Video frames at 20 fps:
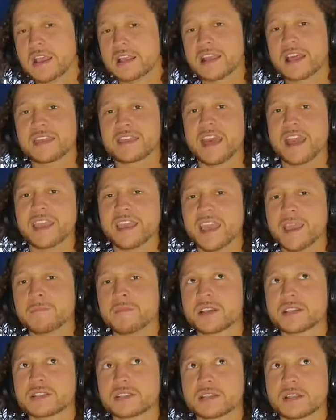Like, that game
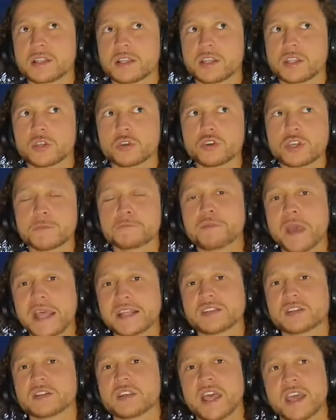is, you can
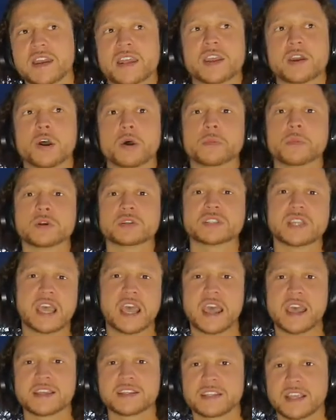pencil that in almost
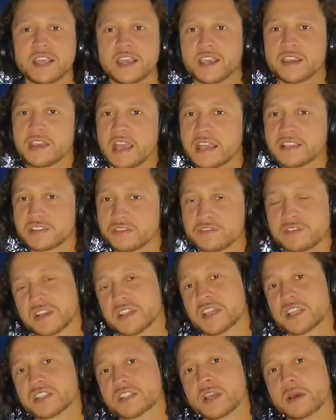as a
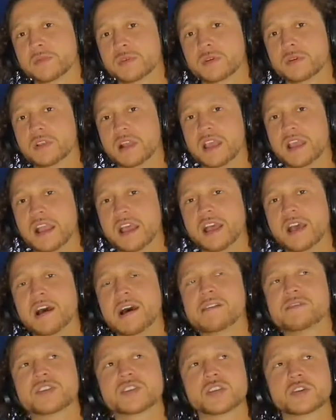Phoenix W. Like,
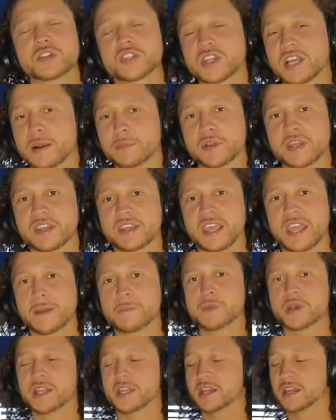obviously you still got to play the
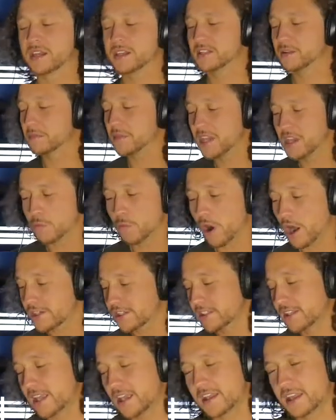game, but to me,
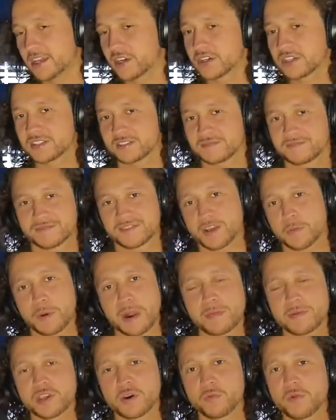watching that, like, they're
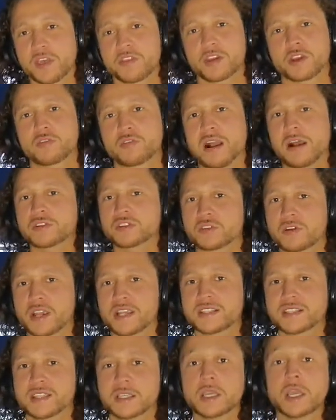probably going to win. The crowd's
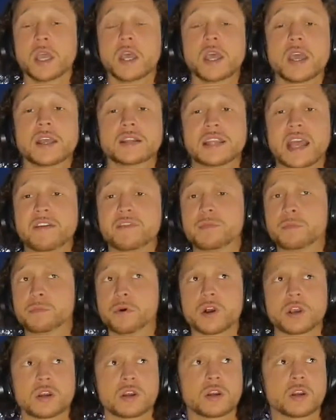crazy. Devin
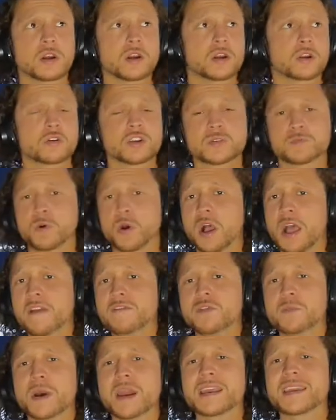Booker, Chris Paul,
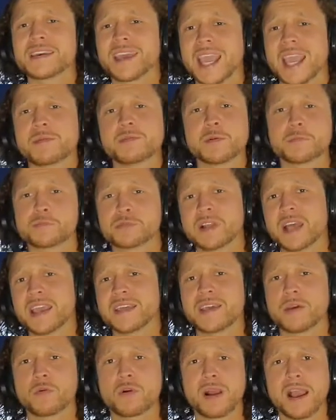everybody came to
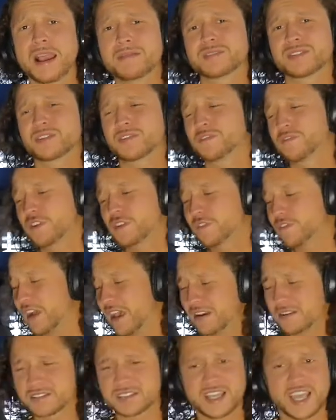play. They were hyped. It was their first
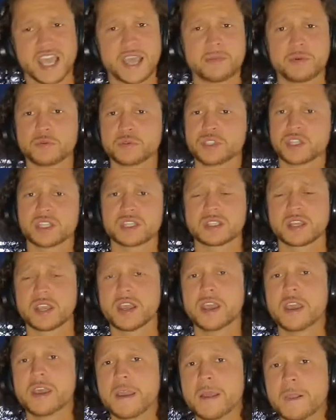finals game. It was just,
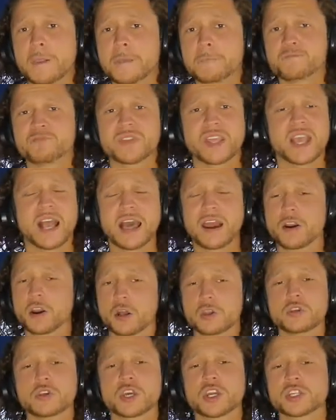I don't
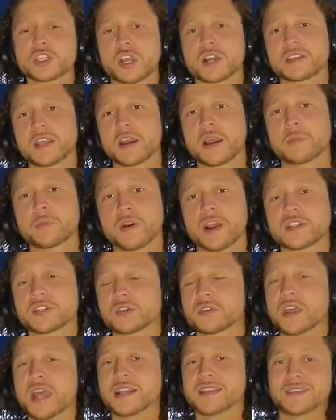know. You could have chalked that up, right?
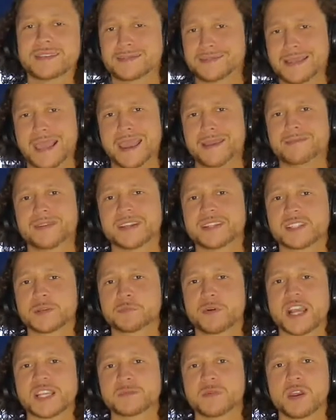So that game didn't
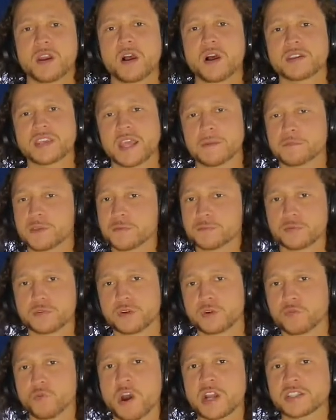surprise me at all. Yet
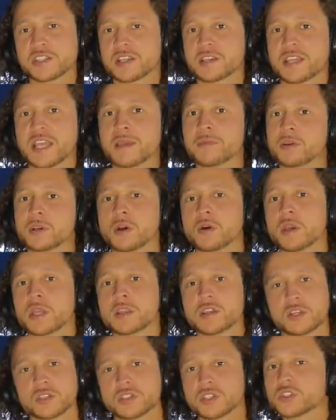people are watching that game and
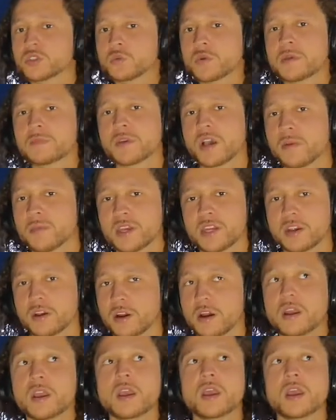going, there's a sweep coming here.